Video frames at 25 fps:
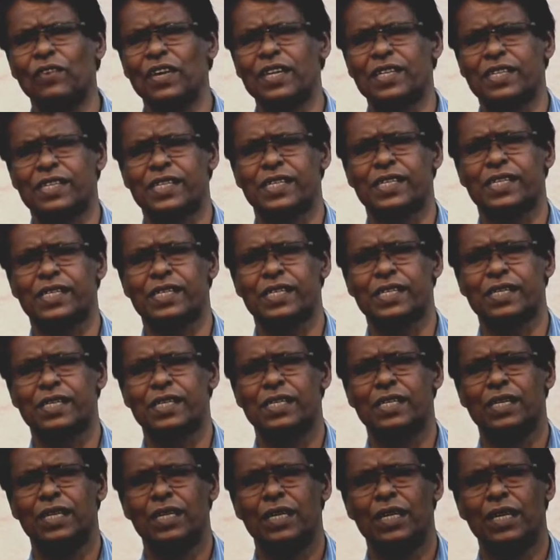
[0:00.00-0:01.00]
us
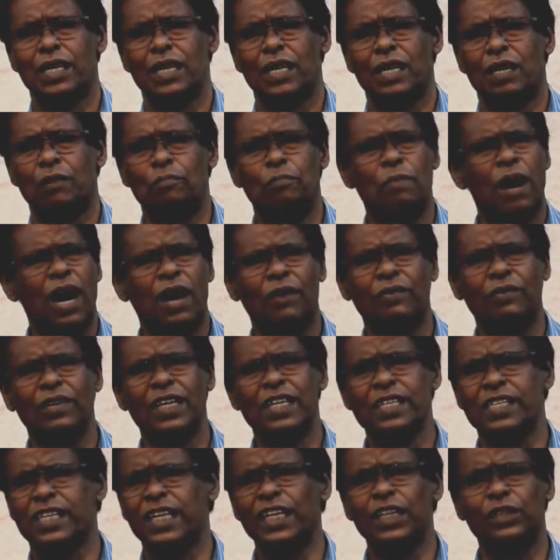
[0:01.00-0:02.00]

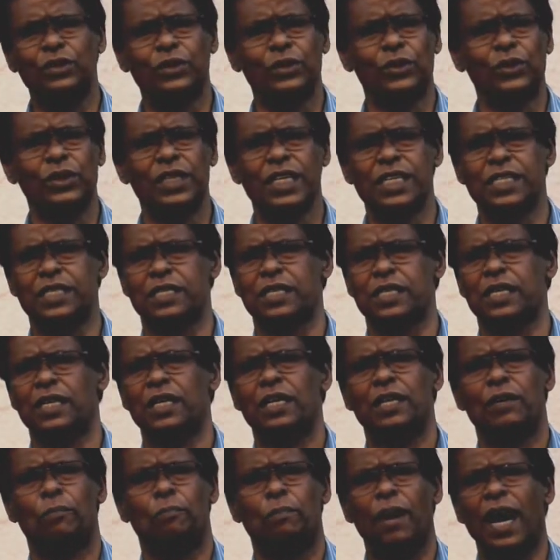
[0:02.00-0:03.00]
marvelously through
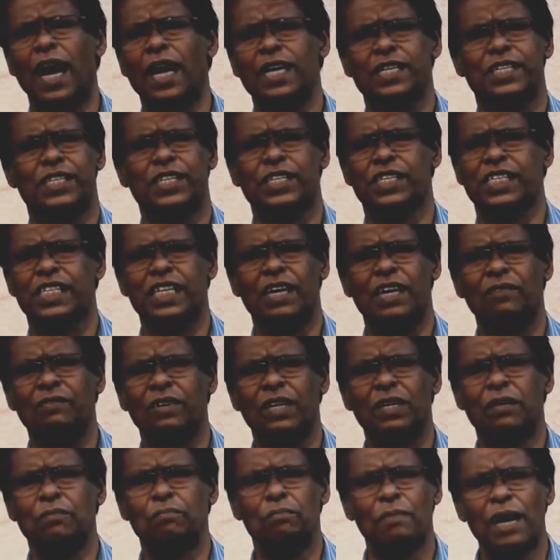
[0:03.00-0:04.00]
this past
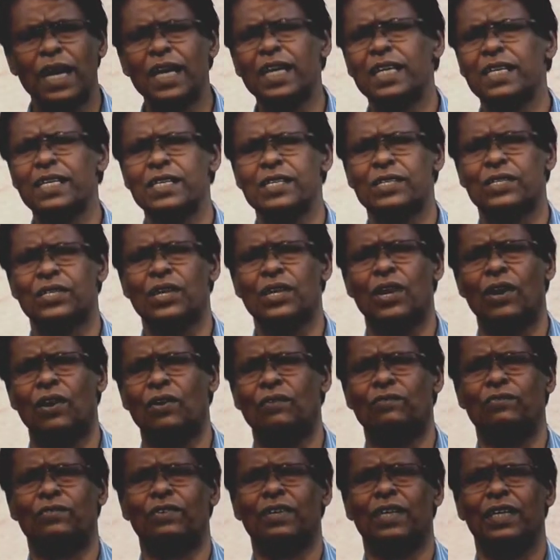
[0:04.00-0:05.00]
7 months
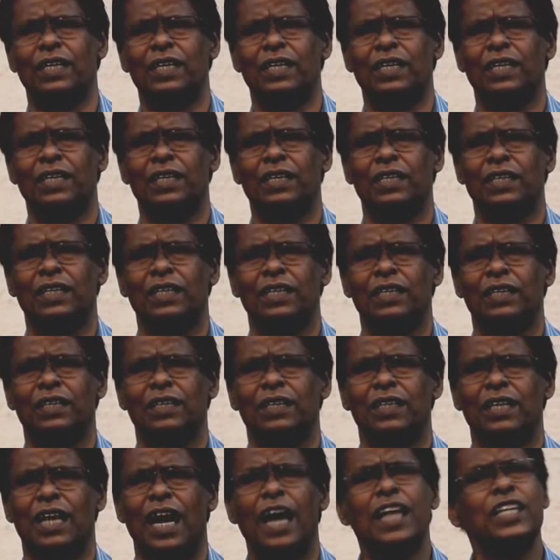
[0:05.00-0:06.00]
of
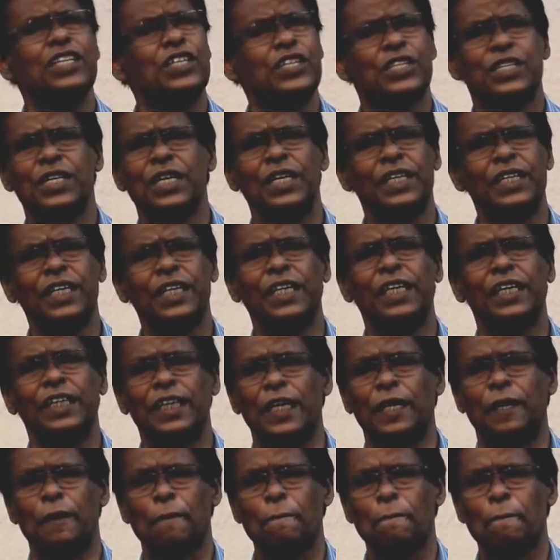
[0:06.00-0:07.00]

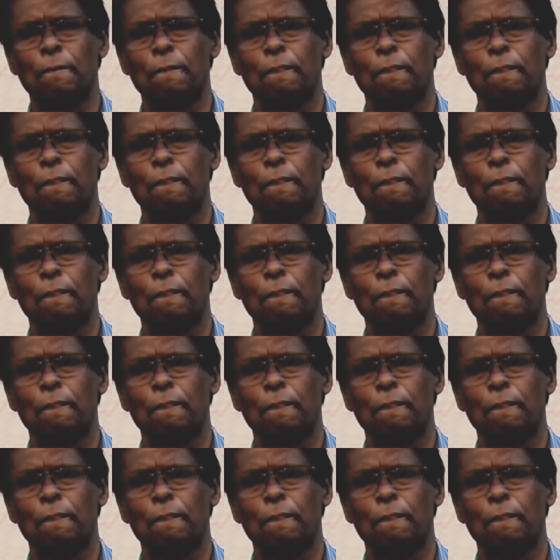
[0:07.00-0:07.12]
uncertainty